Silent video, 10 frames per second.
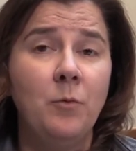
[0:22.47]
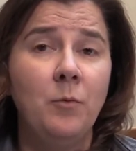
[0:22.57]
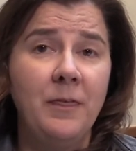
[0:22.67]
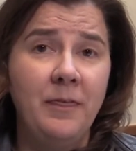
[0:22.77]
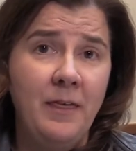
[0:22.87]

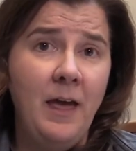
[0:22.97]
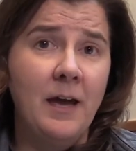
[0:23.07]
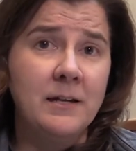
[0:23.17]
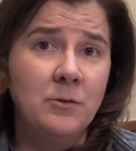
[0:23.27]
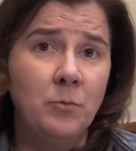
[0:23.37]
With
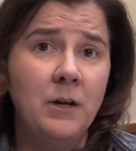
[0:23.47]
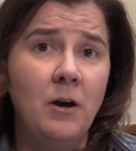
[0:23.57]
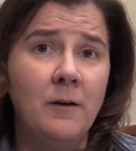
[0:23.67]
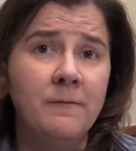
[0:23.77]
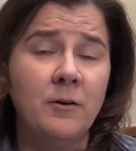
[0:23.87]
that, we
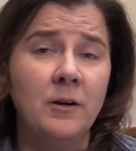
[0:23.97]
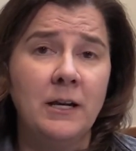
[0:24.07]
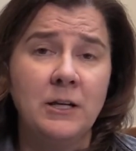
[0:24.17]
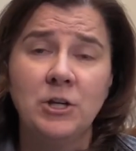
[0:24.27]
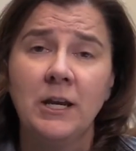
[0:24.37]
offer an
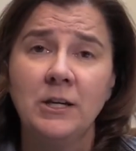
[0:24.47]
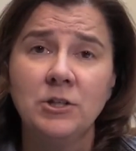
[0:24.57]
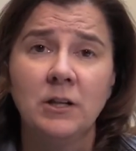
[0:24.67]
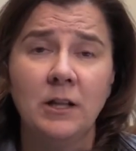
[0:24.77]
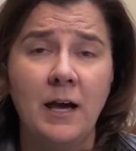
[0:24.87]

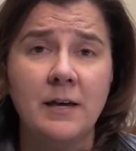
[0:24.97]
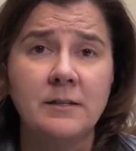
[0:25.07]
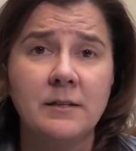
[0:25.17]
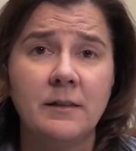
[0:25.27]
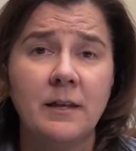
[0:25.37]
education
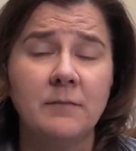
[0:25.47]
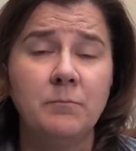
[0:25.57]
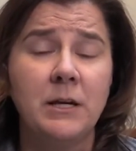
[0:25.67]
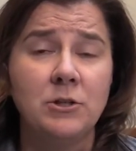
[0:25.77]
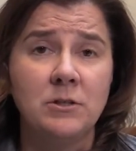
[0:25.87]
class that
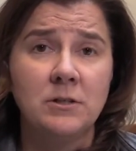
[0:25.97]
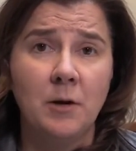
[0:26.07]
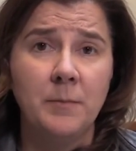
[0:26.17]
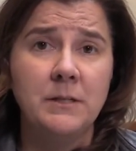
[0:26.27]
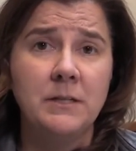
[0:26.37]
patients
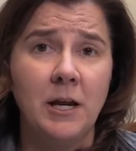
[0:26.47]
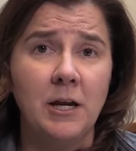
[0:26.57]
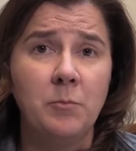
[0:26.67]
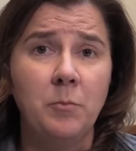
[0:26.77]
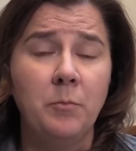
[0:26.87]
come and
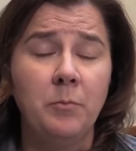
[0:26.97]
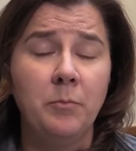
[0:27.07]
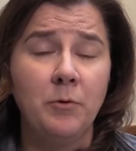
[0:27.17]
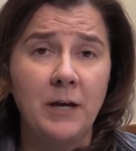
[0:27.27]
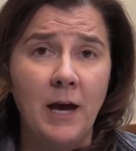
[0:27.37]
take
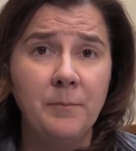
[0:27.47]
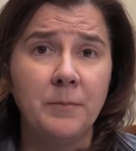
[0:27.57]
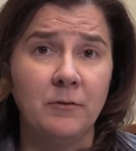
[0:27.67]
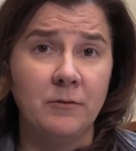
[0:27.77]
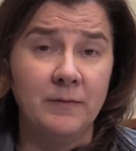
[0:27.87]

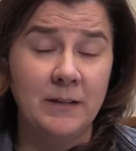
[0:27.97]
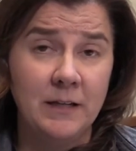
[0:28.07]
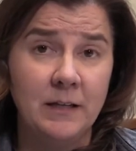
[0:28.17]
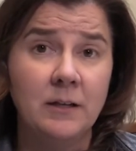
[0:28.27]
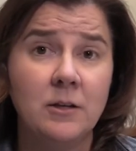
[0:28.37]

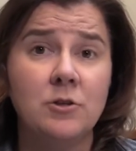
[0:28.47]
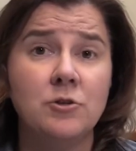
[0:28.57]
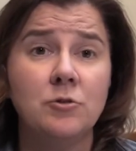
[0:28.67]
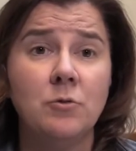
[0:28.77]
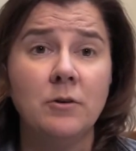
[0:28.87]
preoperatively
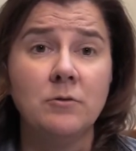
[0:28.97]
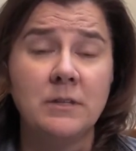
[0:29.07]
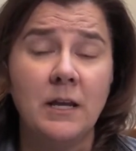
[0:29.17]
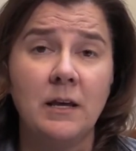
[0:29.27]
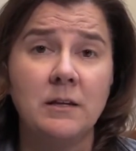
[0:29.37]
to
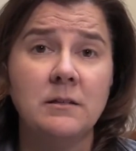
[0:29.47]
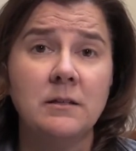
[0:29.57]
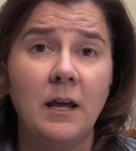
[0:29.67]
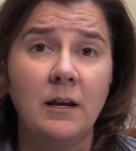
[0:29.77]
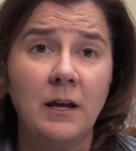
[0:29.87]

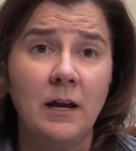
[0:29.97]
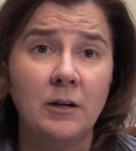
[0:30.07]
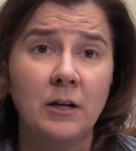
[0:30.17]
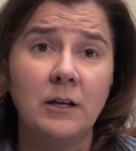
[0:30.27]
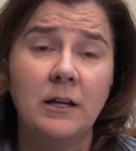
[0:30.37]
understand and
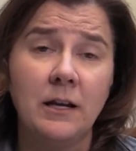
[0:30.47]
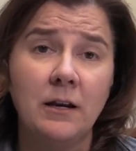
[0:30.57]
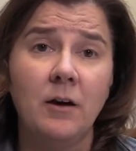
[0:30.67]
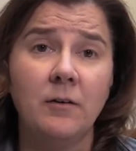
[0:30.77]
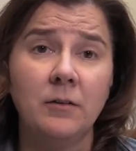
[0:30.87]
kind of
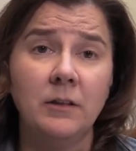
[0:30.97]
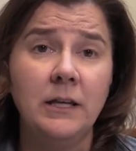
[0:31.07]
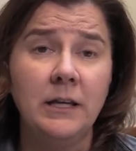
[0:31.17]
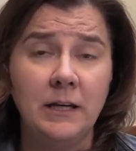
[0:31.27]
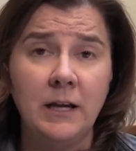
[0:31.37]
get a
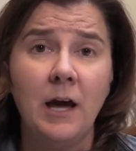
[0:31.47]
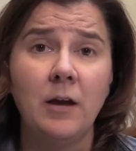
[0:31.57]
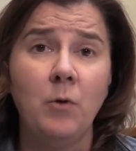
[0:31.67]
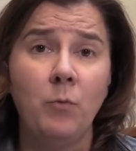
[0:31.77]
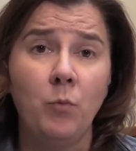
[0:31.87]
lead
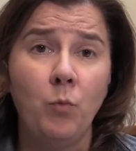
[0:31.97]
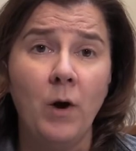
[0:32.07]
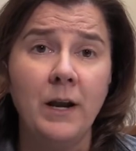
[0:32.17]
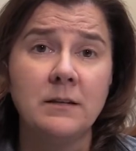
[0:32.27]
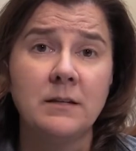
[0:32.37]
on
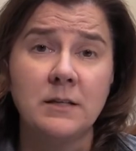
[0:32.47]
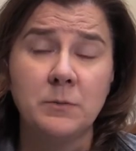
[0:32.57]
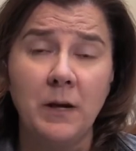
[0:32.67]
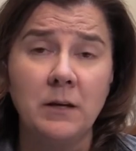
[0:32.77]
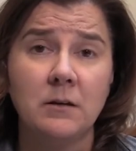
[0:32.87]
what is
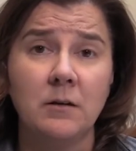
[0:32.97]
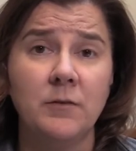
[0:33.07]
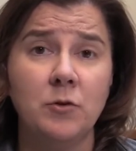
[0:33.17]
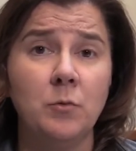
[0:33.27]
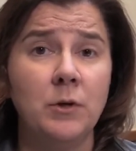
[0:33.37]
expected
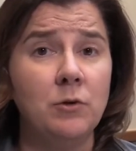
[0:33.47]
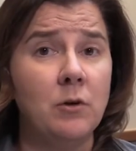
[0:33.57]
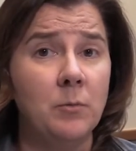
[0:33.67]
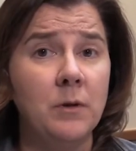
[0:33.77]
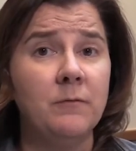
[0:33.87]
of you when you
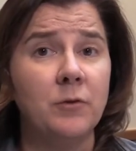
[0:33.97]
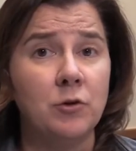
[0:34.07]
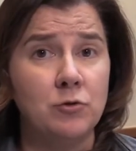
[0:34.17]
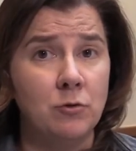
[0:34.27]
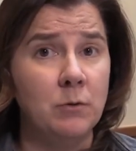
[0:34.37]
come in for
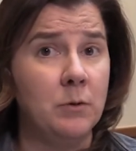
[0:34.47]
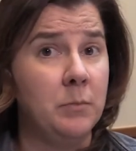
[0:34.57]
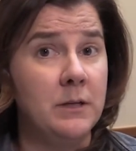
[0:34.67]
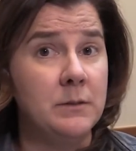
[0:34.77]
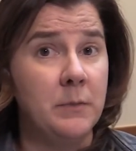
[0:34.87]
your joint
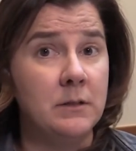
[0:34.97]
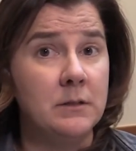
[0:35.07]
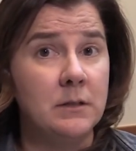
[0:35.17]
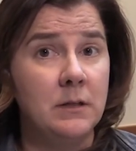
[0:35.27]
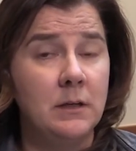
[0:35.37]
replacement.